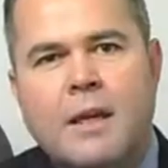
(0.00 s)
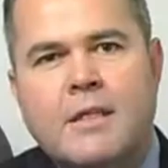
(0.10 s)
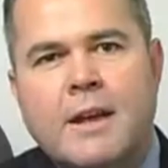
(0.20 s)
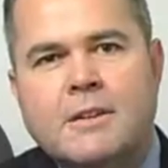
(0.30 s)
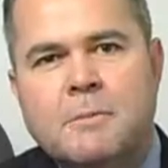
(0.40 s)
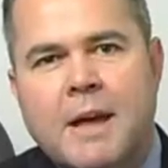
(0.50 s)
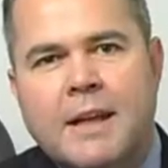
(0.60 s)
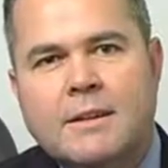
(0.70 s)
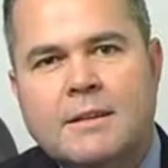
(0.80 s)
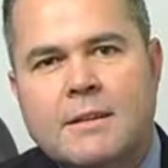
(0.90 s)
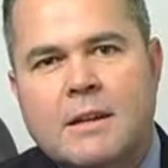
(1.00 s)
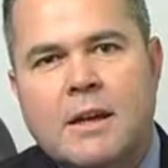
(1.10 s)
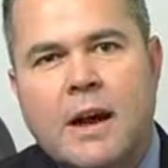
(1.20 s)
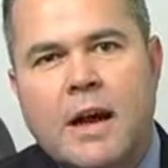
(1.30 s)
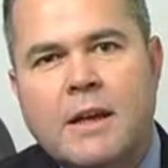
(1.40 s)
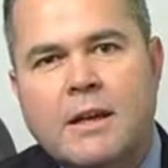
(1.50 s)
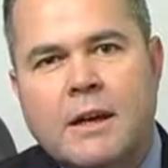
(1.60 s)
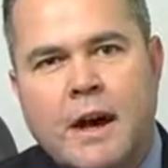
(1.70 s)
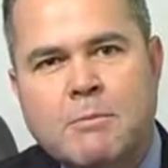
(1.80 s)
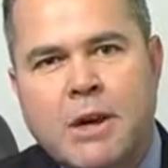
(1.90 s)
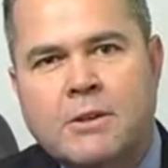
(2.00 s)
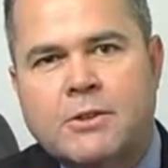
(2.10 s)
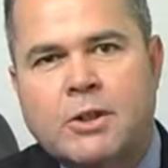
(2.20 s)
Thanks, Pat. Hi, I'm Dr.